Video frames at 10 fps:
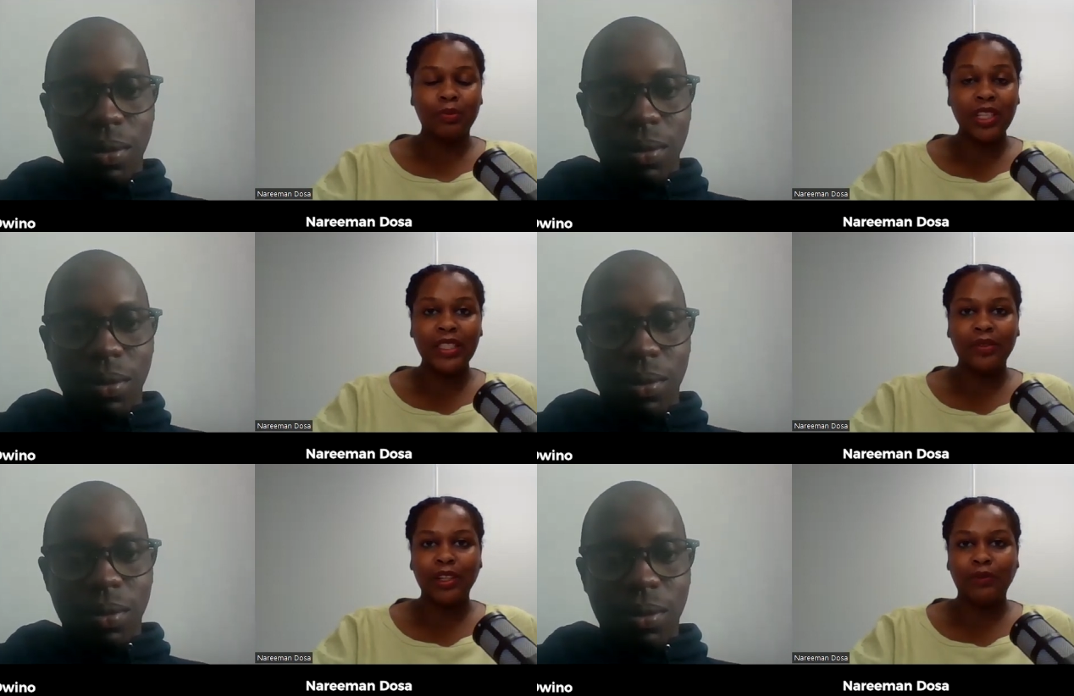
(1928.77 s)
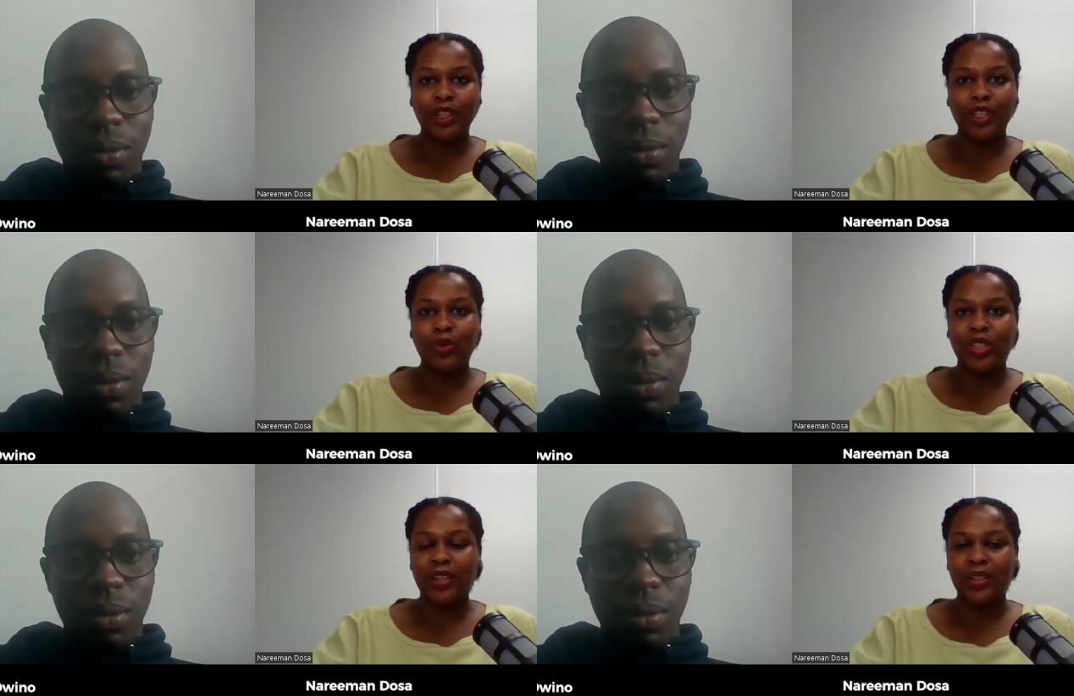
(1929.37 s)
Speaker 1: please feel free to
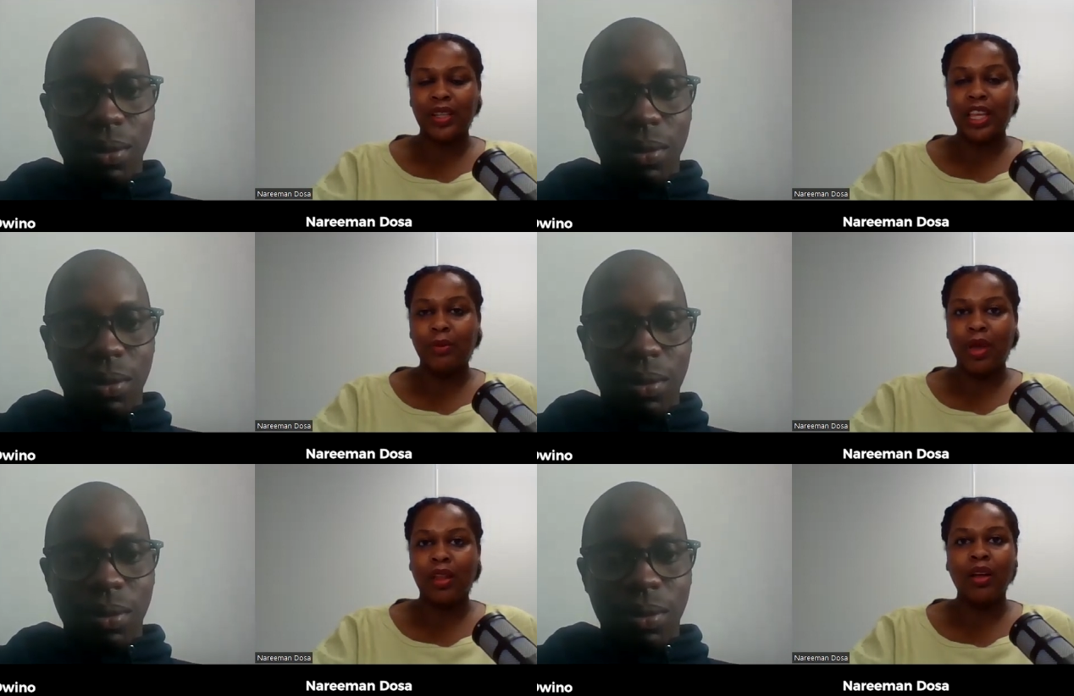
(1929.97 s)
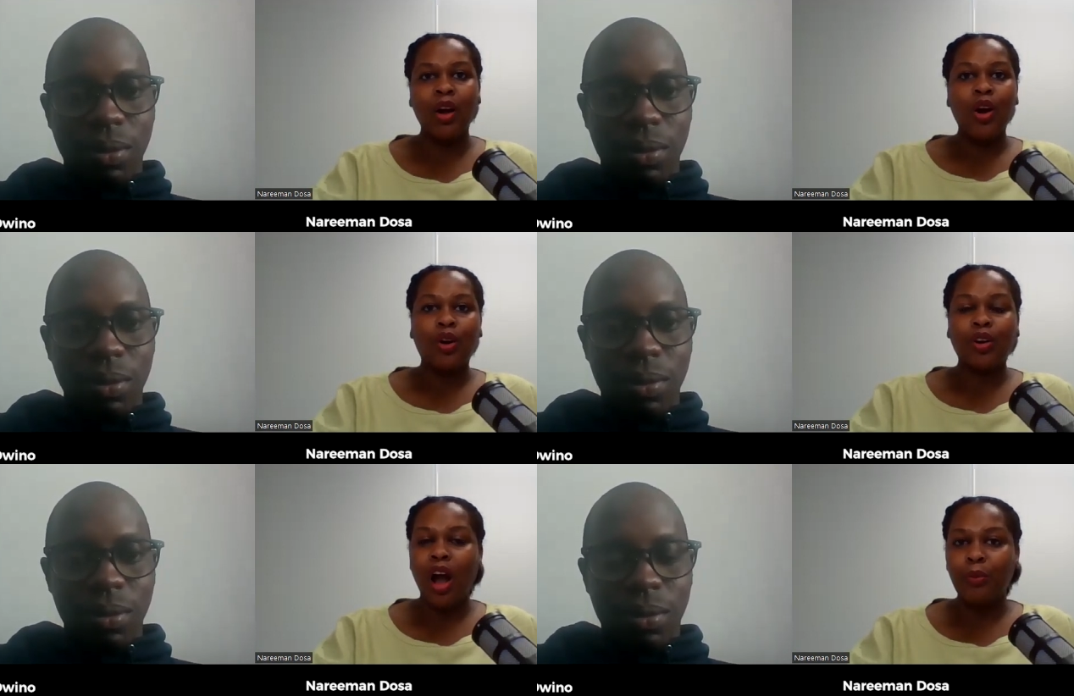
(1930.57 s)
send us an email
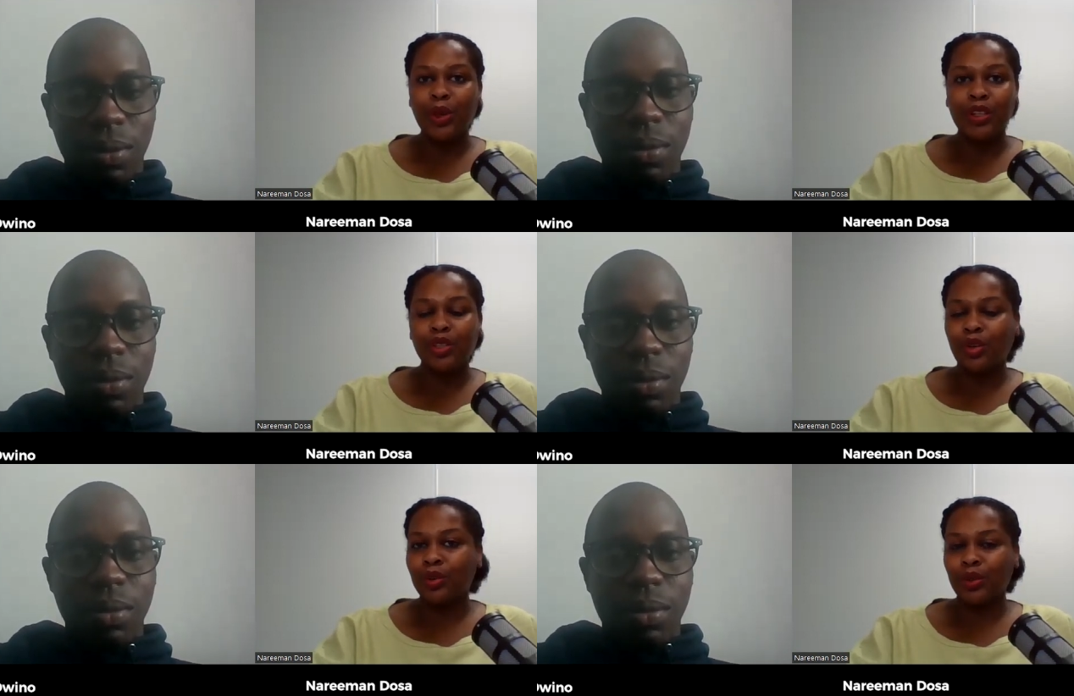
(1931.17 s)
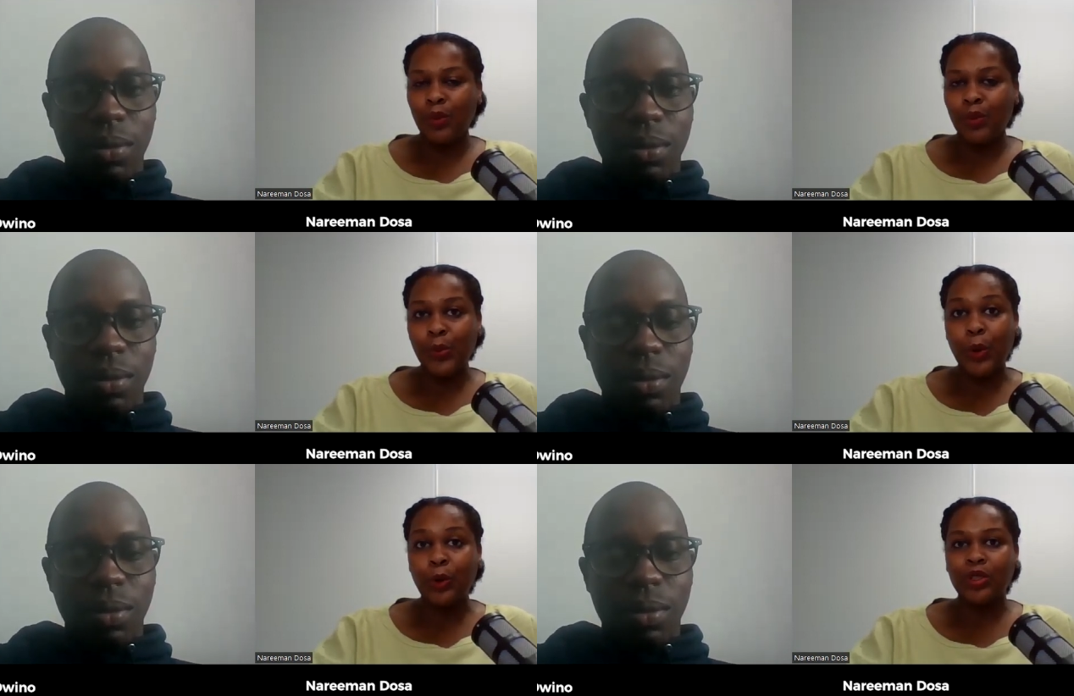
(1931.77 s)
or comments on our
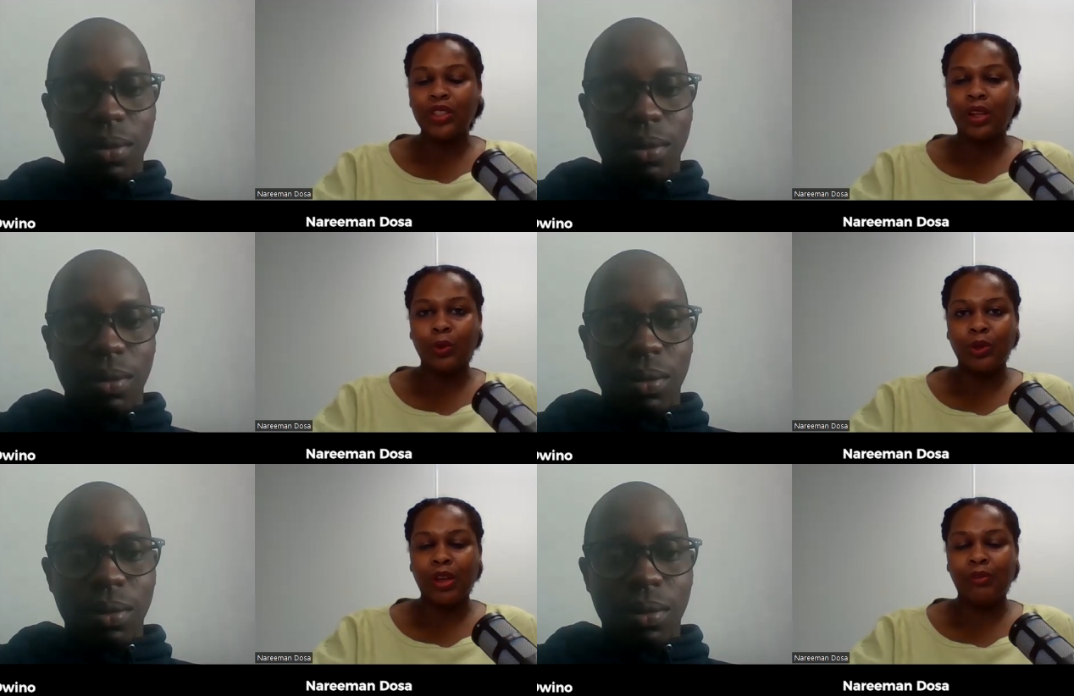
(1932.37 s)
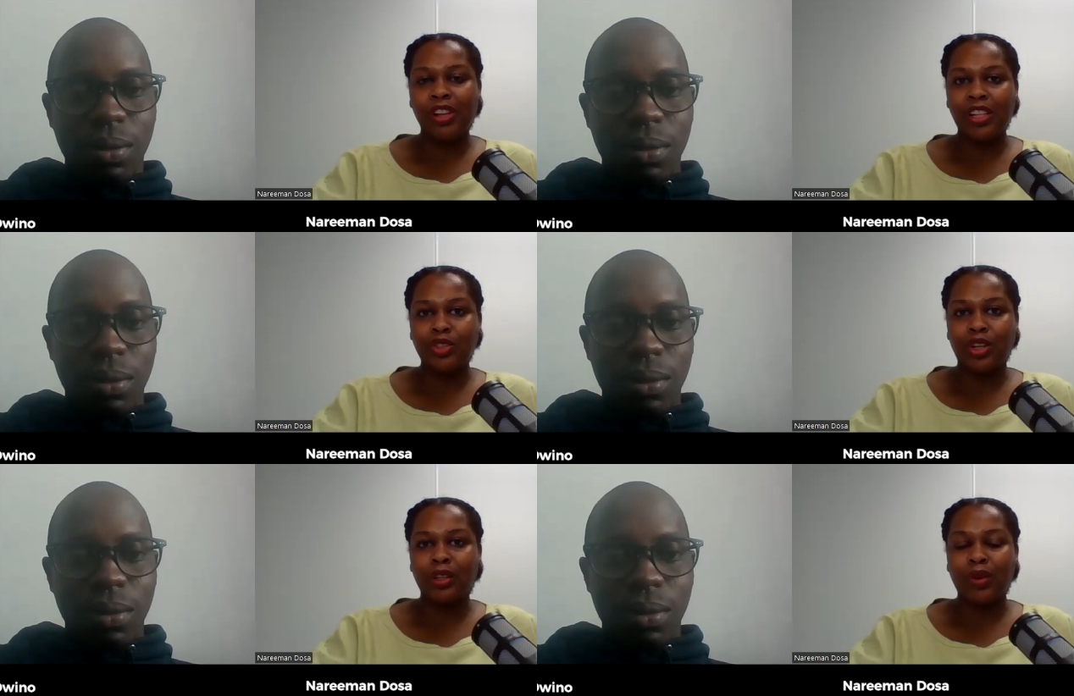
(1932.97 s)
post, and we will definitely
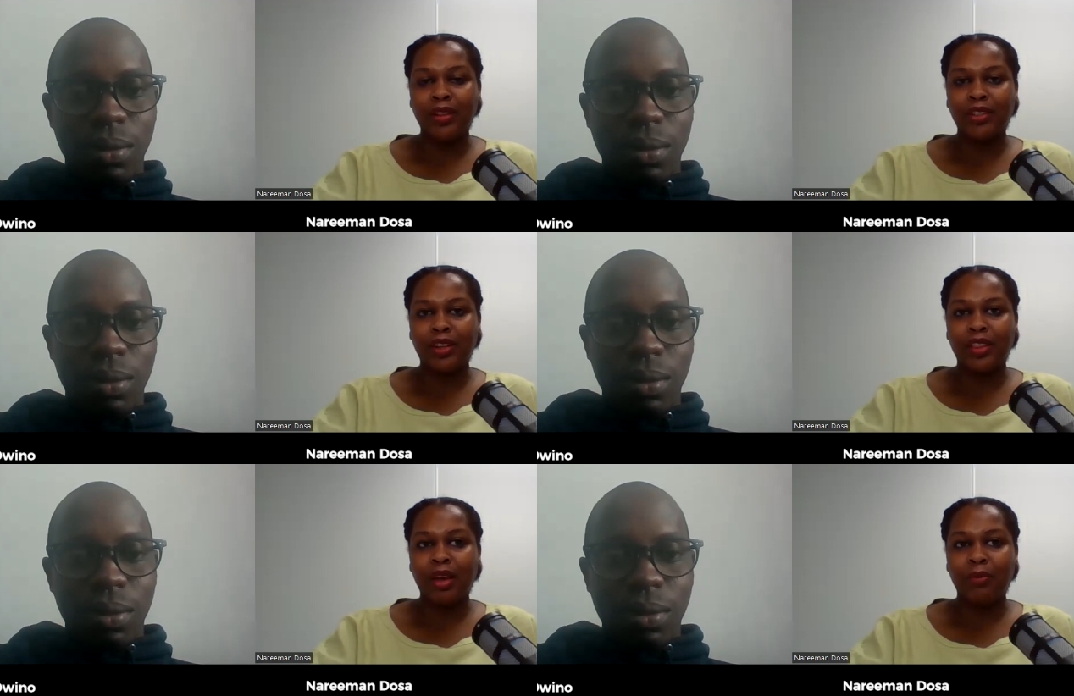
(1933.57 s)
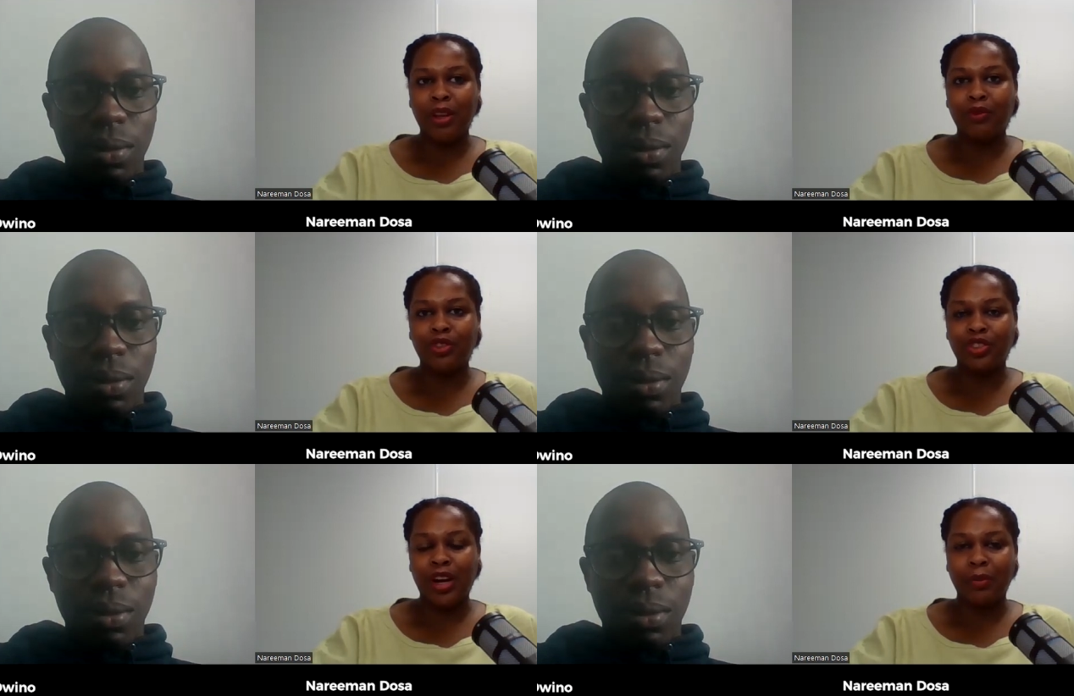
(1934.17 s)
try to answer them in
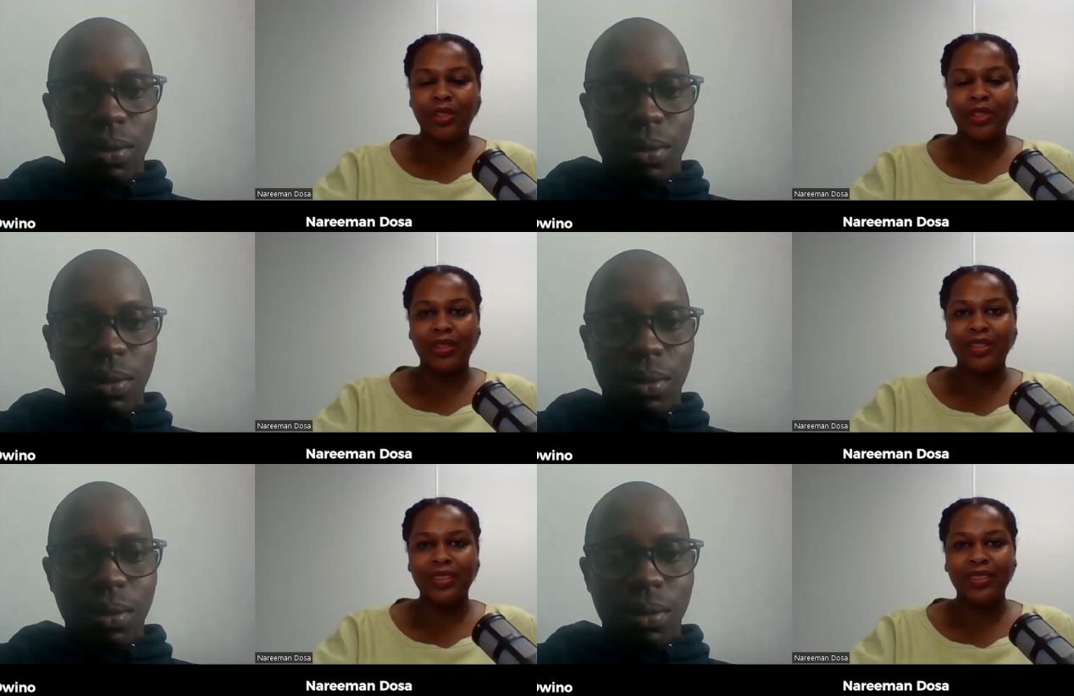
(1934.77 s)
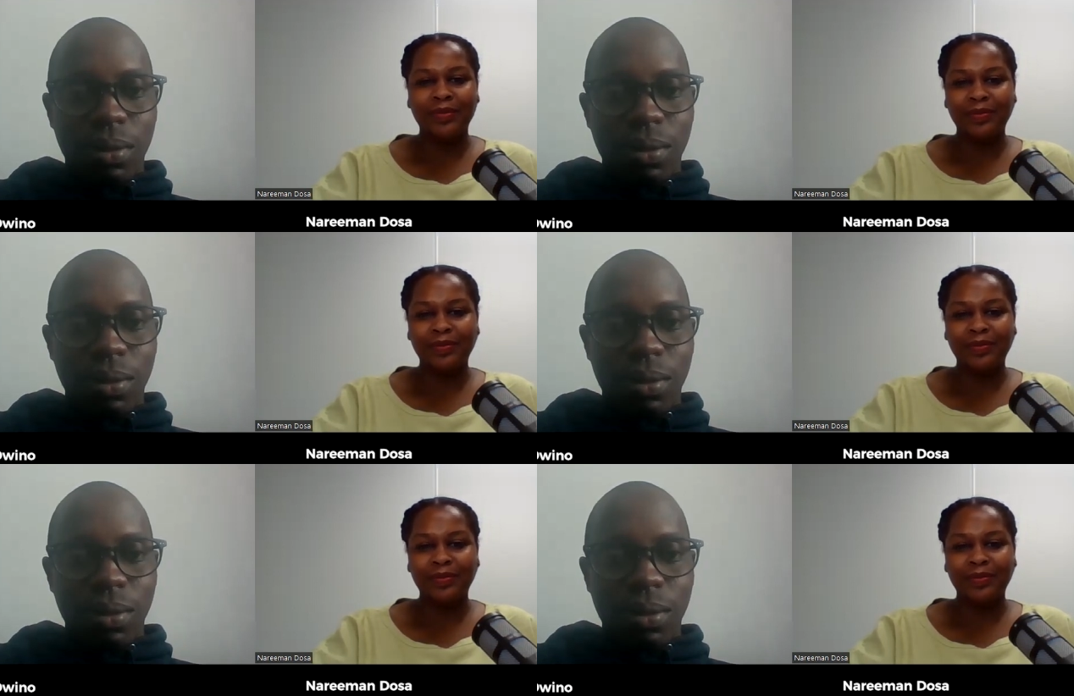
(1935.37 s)
future episodes.